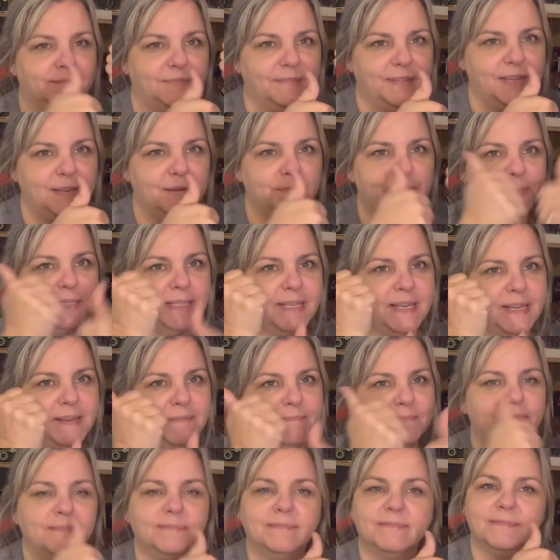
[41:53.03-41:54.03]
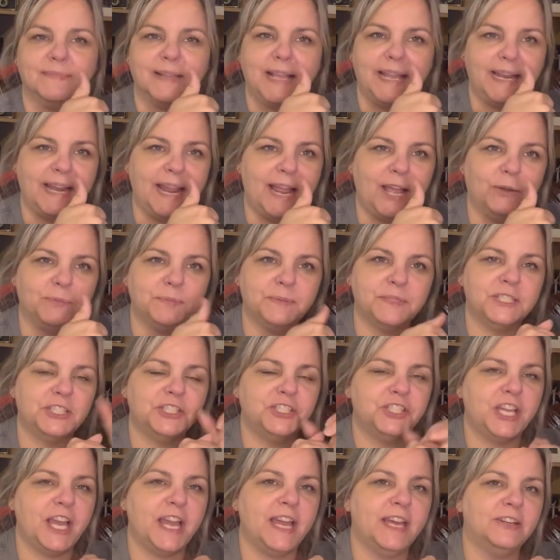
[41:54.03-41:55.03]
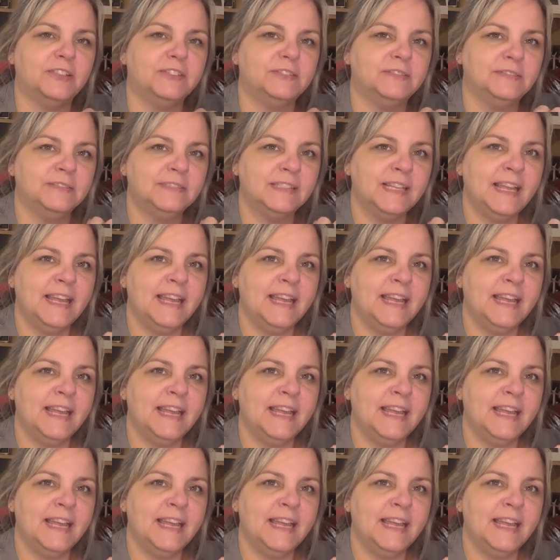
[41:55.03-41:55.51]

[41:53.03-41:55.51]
Thumbs up. It helps the channel.